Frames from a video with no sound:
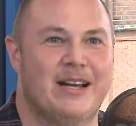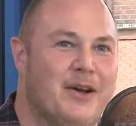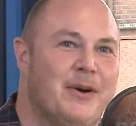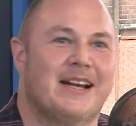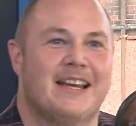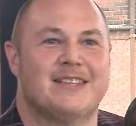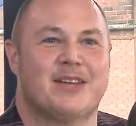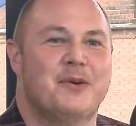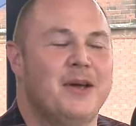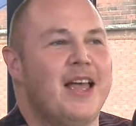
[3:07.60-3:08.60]
quickly.
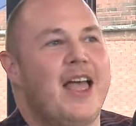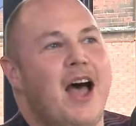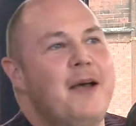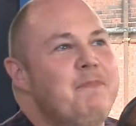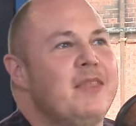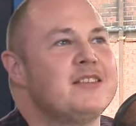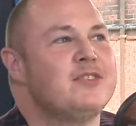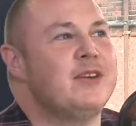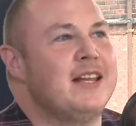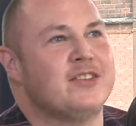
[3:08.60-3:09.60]
So that's a
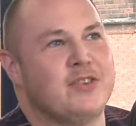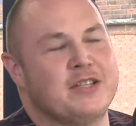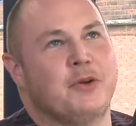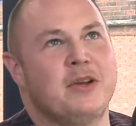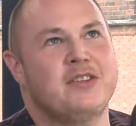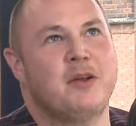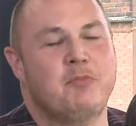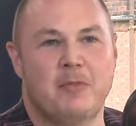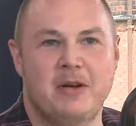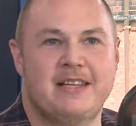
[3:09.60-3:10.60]
really interesting question. I
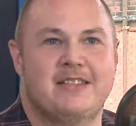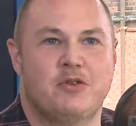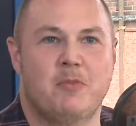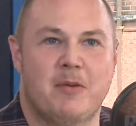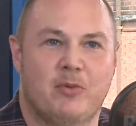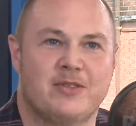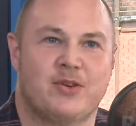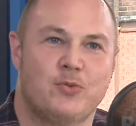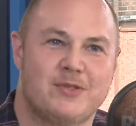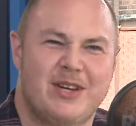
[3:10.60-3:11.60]
probably need to do a bit more
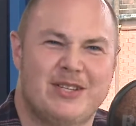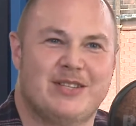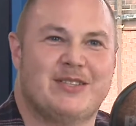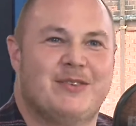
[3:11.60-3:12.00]
soul searching to